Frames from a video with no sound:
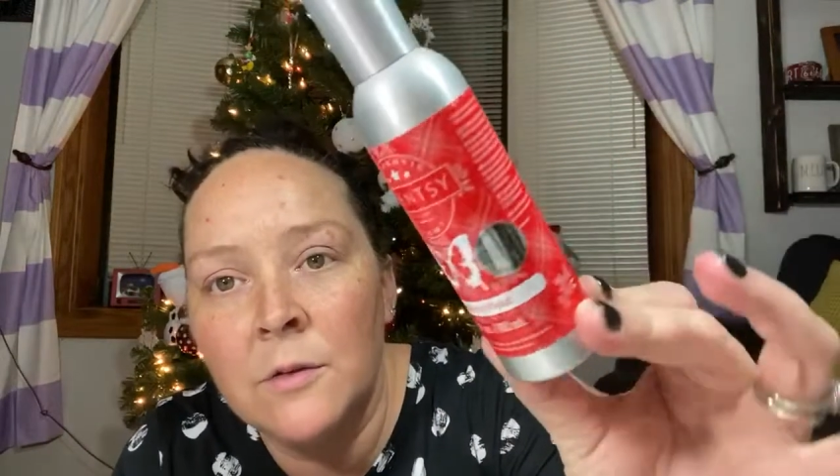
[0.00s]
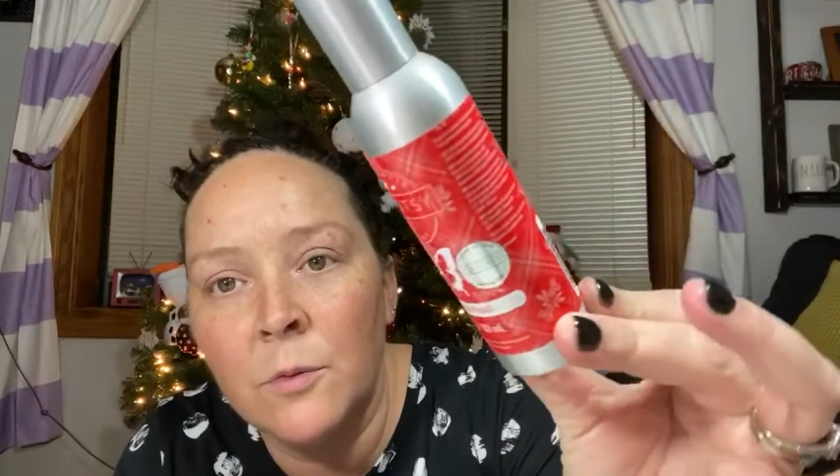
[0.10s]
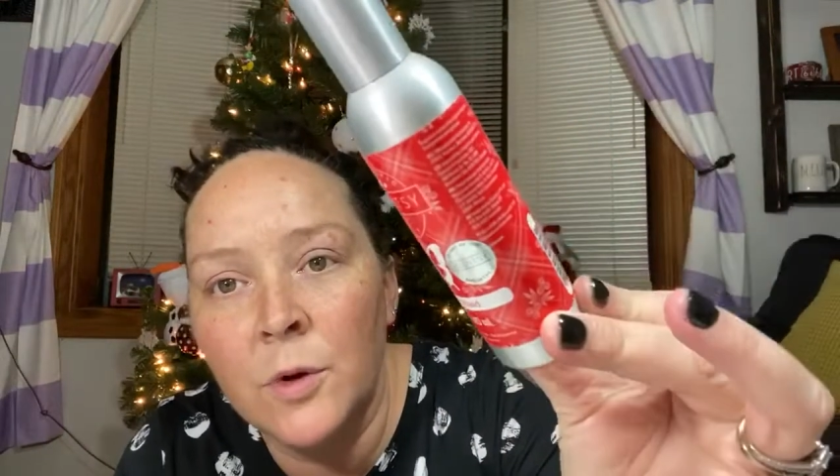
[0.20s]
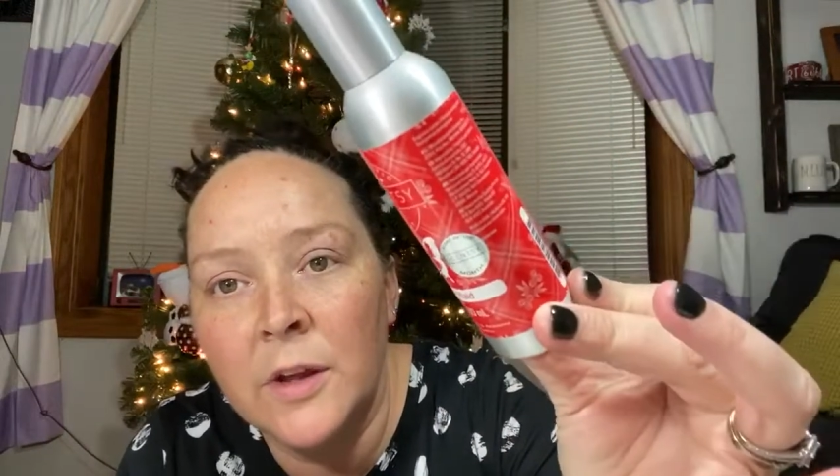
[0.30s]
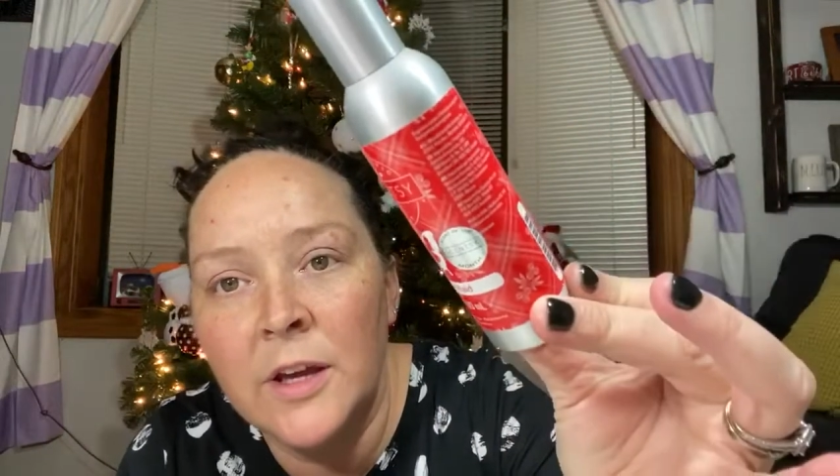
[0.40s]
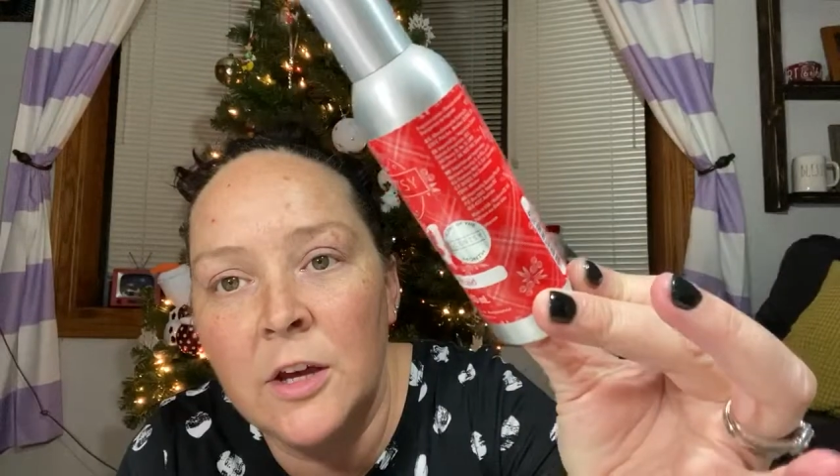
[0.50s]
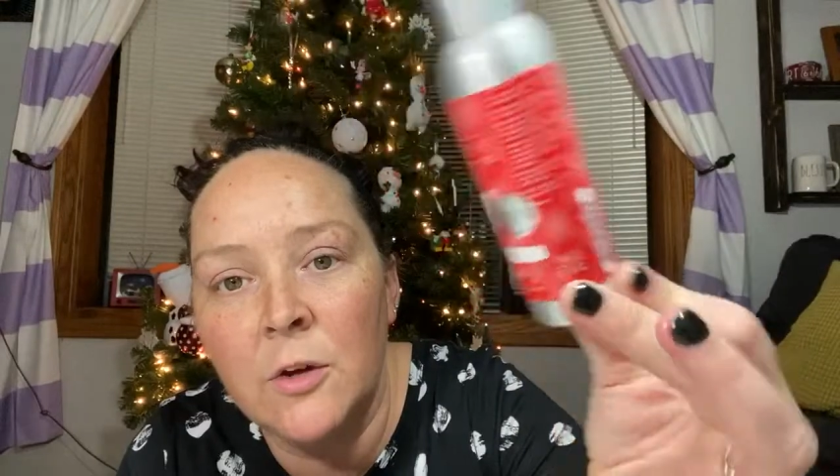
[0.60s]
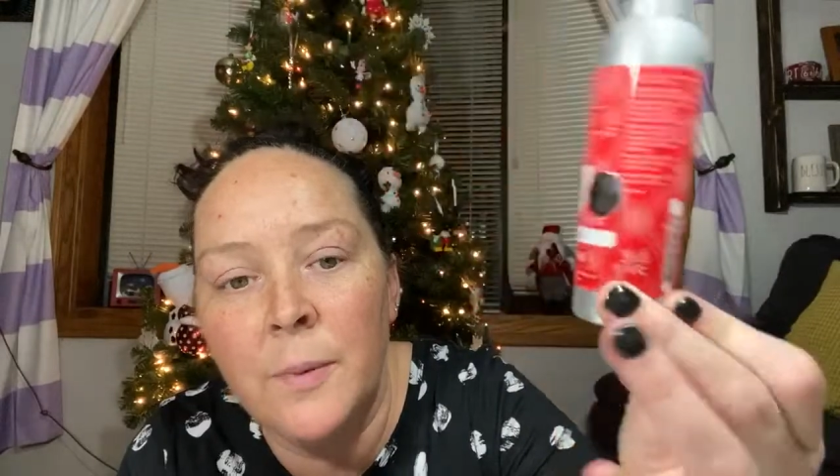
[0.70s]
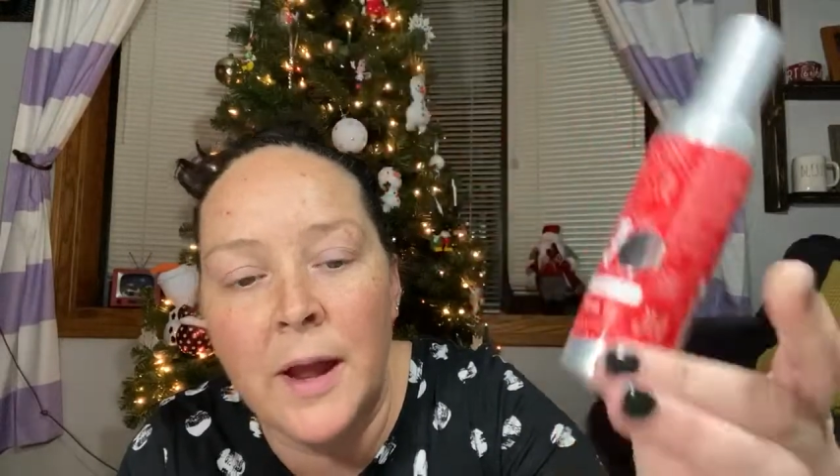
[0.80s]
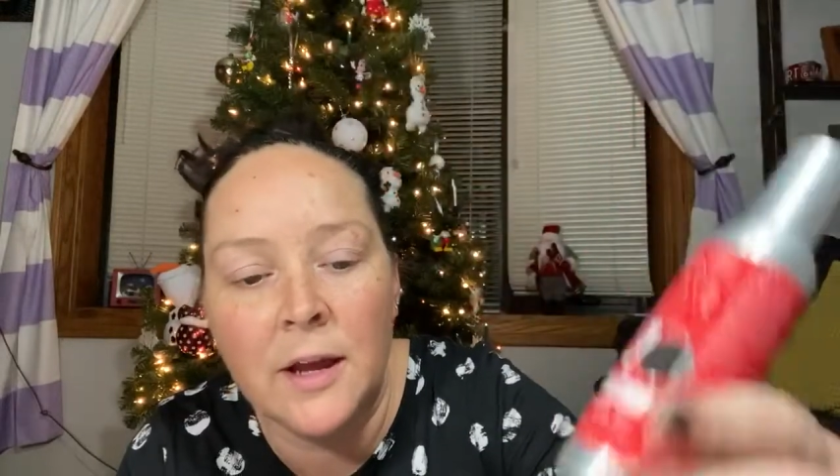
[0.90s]
Really
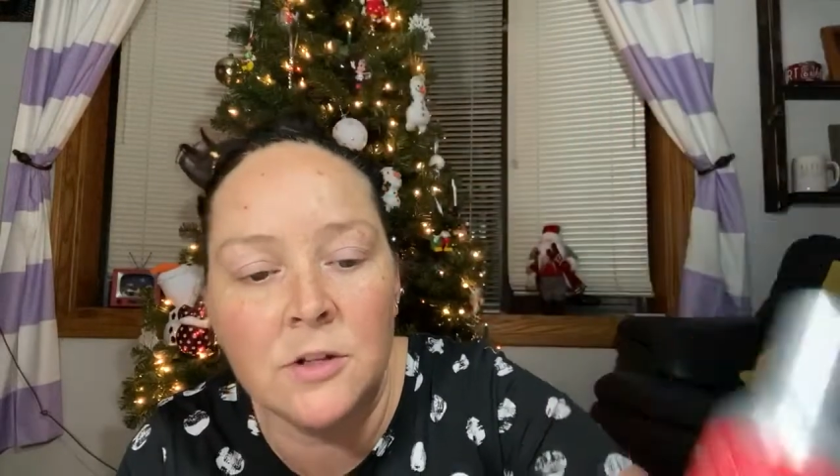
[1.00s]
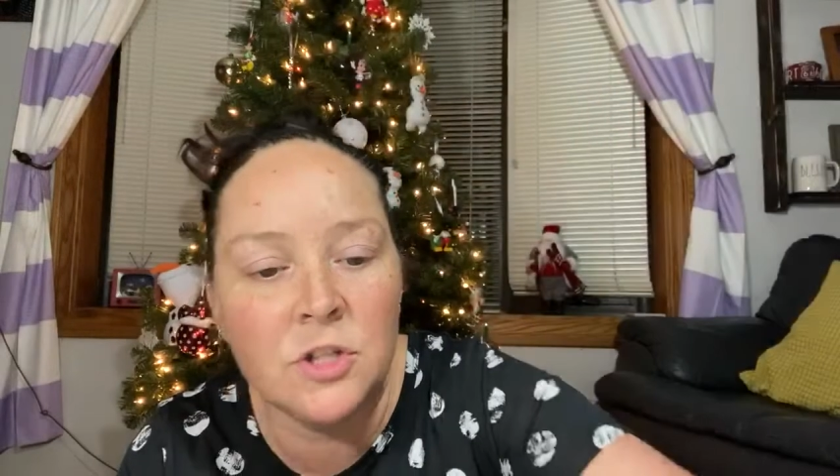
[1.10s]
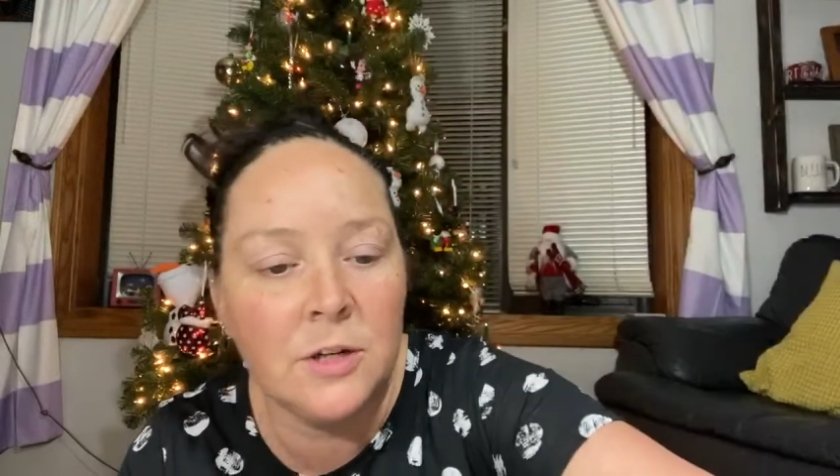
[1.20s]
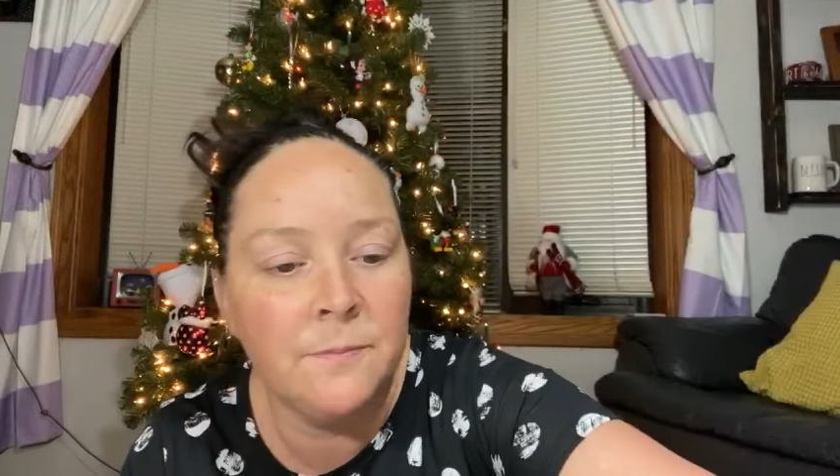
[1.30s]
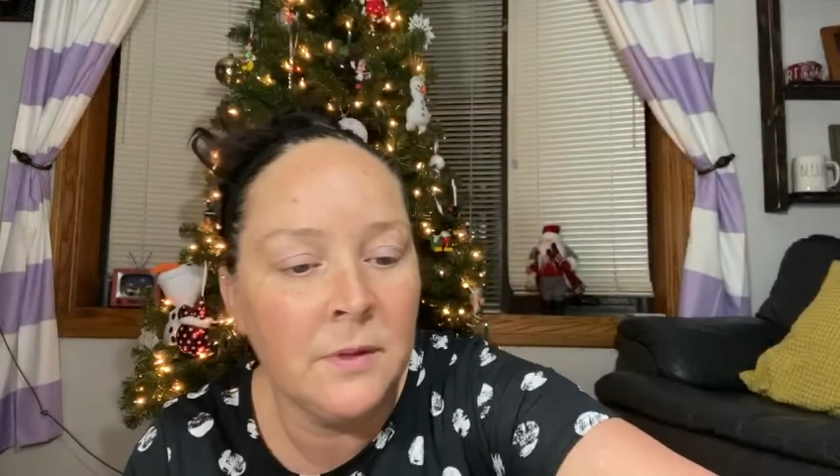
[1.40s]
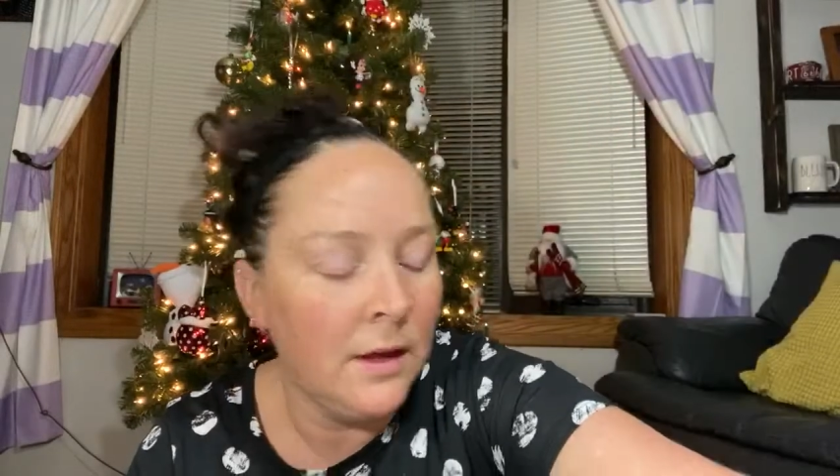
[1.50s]
cute packaging.